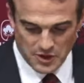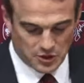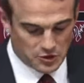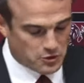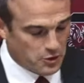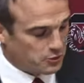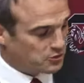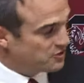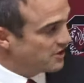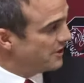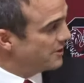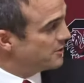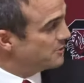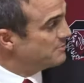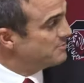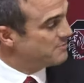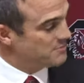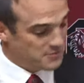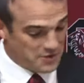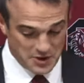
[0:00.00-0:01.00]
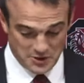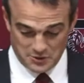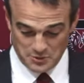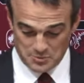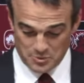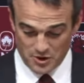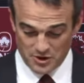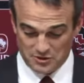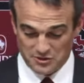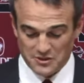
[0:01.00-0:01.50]
Thank you, Coach Tanner.
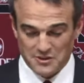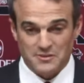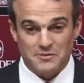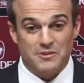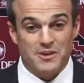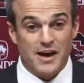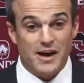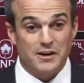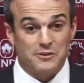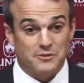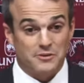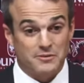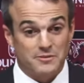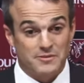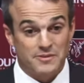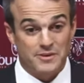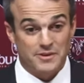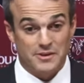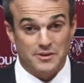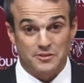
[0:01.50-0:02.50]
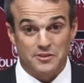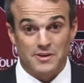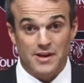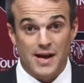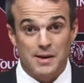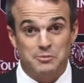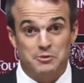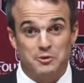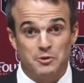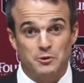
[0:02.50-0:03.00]
Thank you, President Kaslan. It's
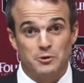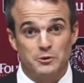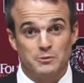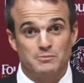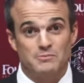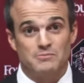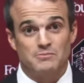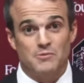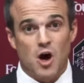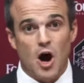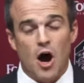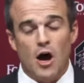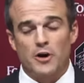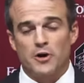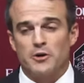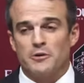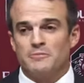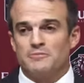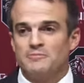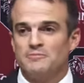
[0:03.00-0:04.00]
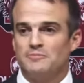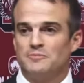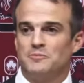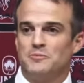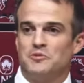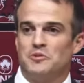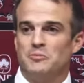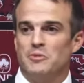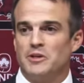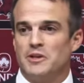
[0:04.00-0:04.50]
an absolute honor
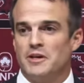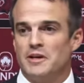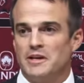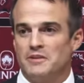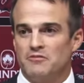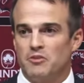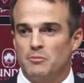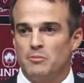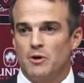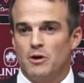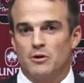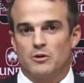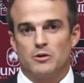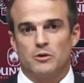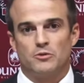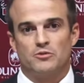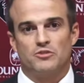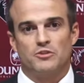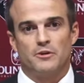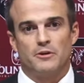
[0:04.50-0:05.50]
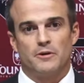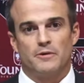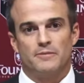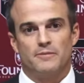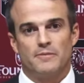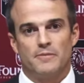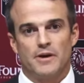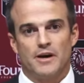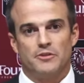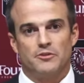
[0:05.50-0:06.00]
to be the head football coach
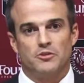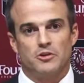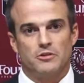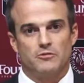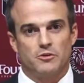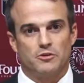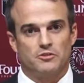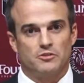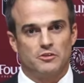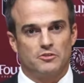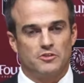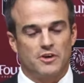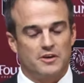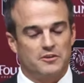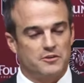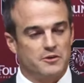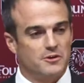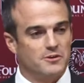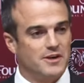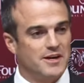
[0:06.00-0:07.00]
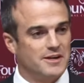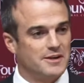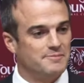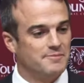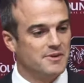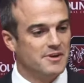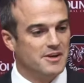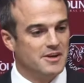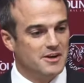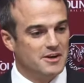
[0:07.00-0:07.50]
here at the University of South
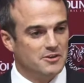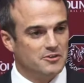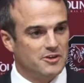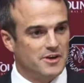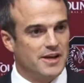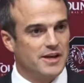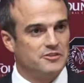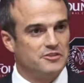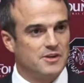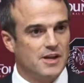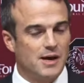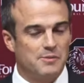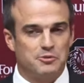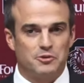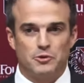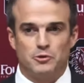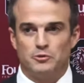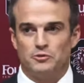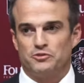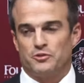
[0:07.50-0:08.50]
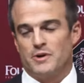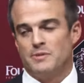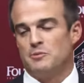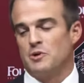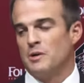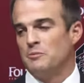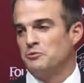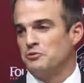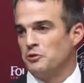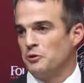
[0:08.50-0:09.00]
Carolina. Today is an absolute
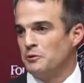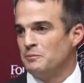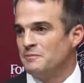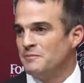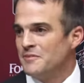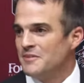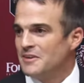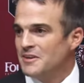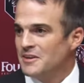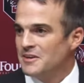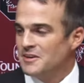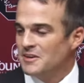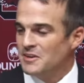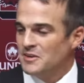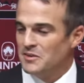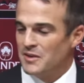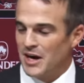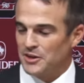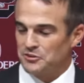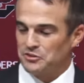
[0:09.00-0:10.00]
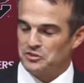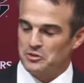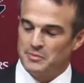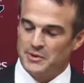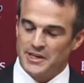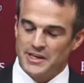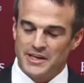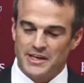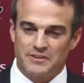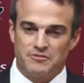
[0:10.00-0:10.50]
dream come true. Not just to
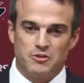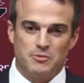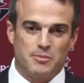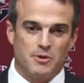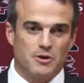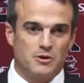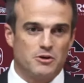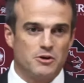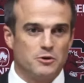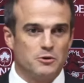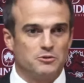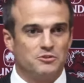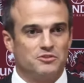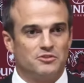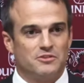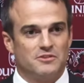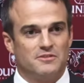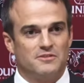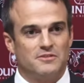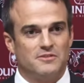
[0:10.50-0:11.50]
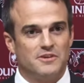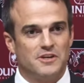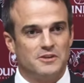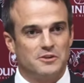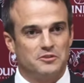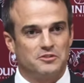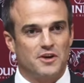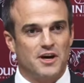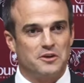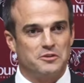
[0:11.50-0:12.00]
be a head football coach
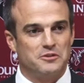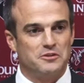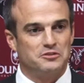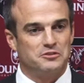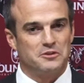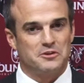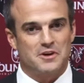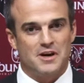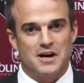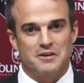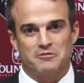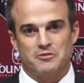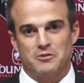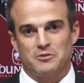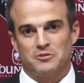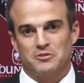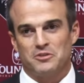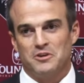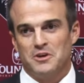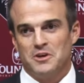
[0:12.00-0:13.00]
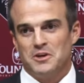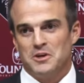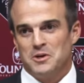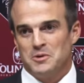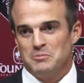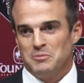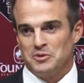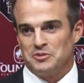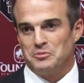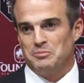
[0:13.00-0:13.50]
in the Southeastern Conference,
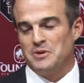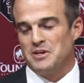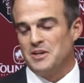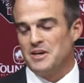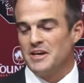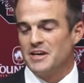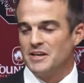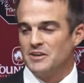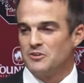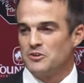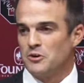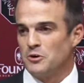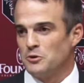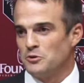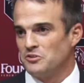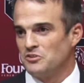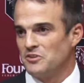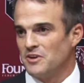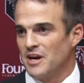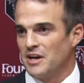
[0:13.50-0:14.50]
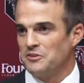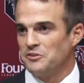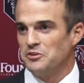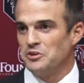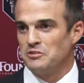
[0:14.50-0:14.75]
but to be the head coach at